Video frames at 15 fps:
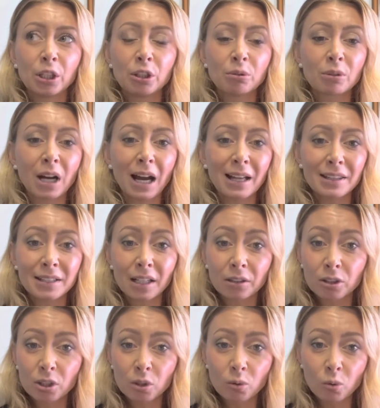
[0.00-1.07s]

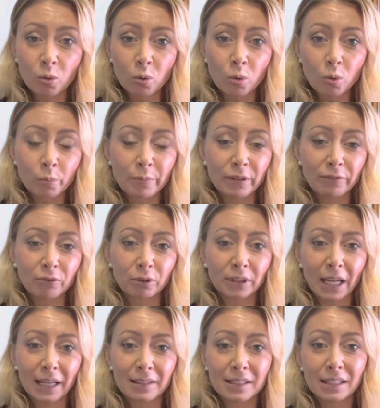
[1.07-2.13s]
contact school before
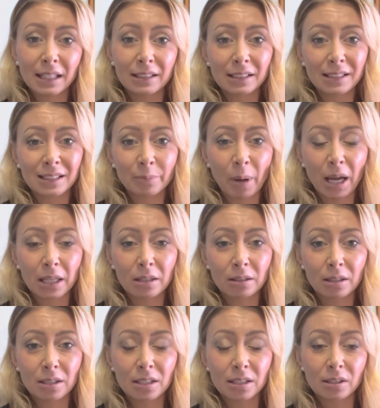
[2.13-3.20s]
90 days
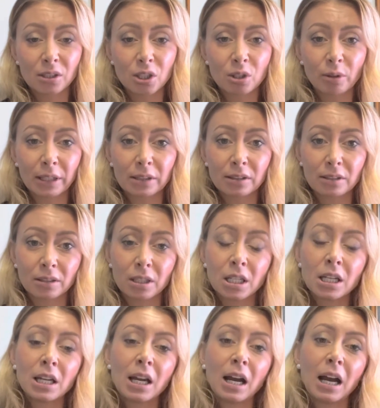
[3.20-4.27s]
expires since you enter
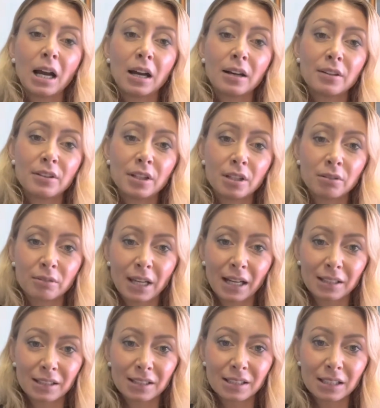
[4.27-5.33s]
the
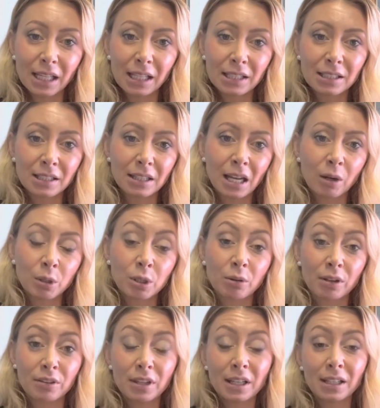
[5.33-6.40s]
United States, and now you
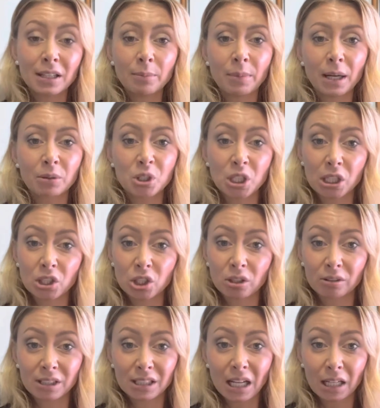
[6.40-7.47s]
are thinking about changing
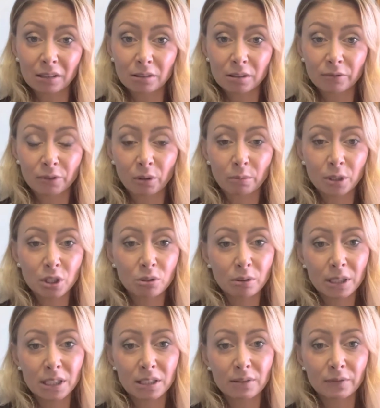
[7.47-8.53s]
your status from a
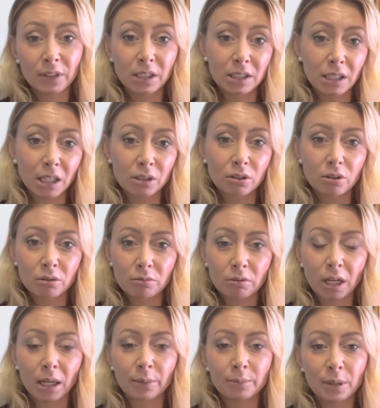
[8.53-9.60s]
tourist visa to
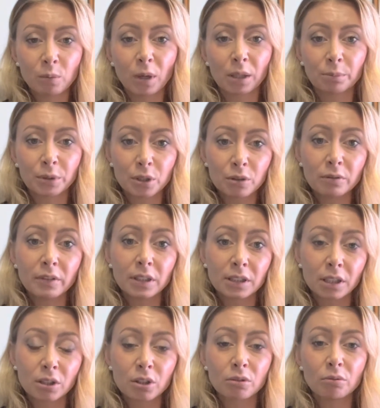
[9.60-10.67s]
a B1, B2
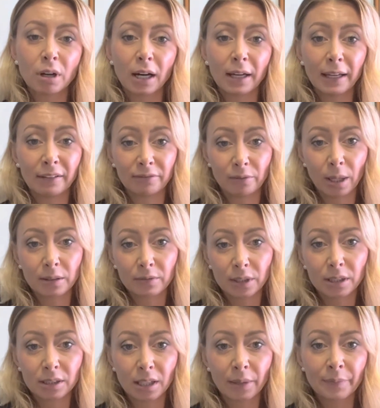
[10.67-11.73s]
visa to a F1
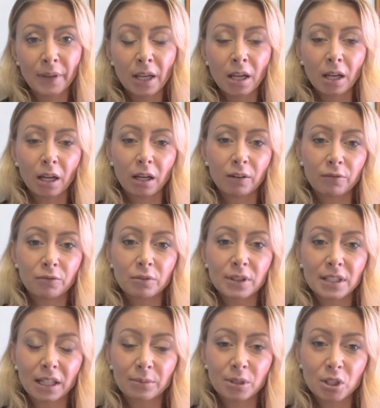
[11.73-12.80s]
visa, a
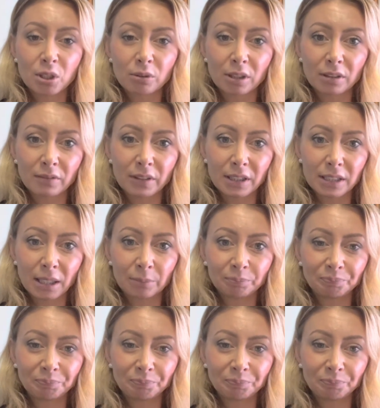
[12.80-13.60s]
full-time student visa.